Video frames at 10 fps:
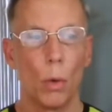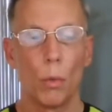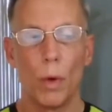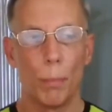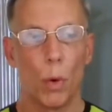
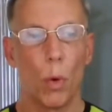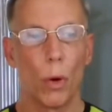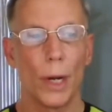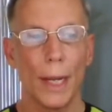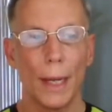
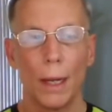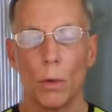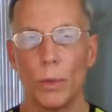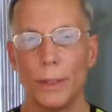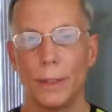reporting
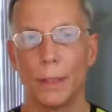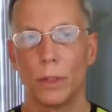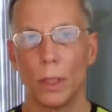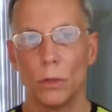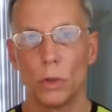
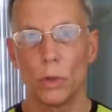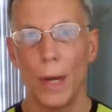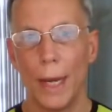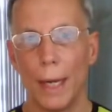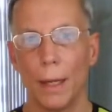resistance
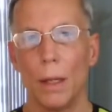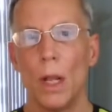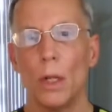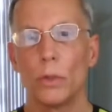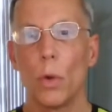training.
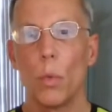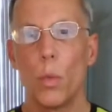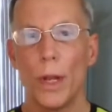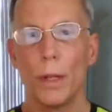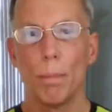So
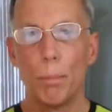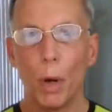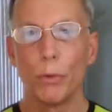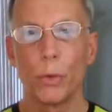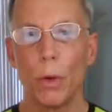when
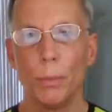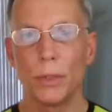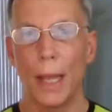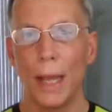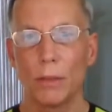both groups
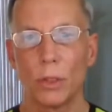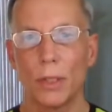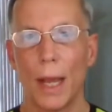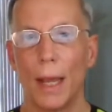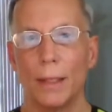
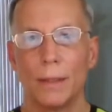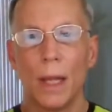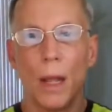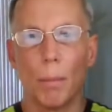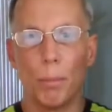exercised,
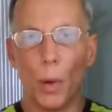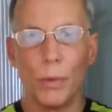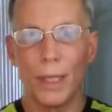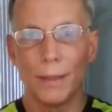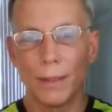bone
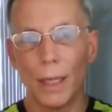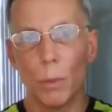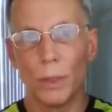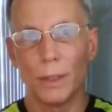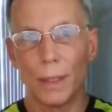density
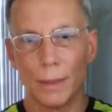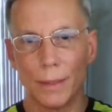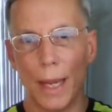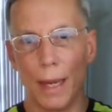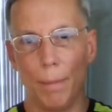was the
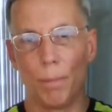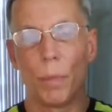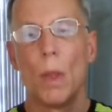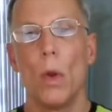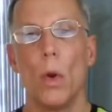same.
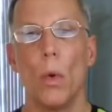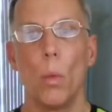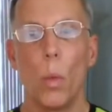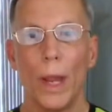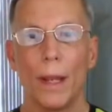
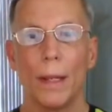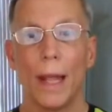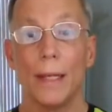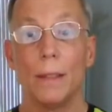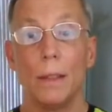When
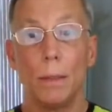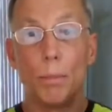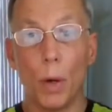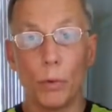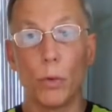they
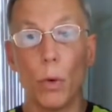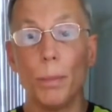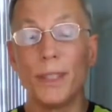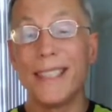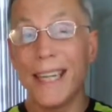both
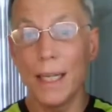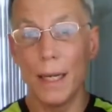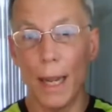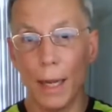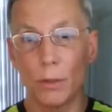groups
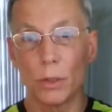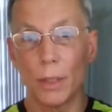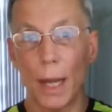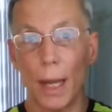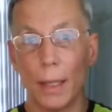didn't
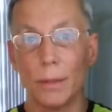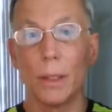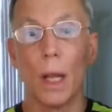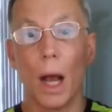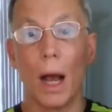exercise,
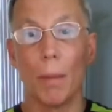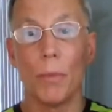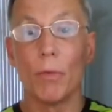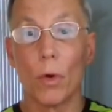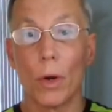
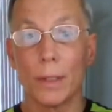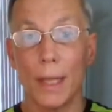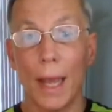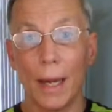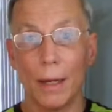omnivores
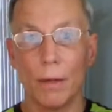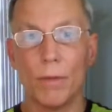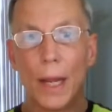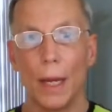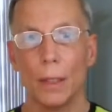had an
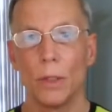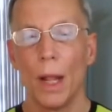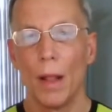advantage.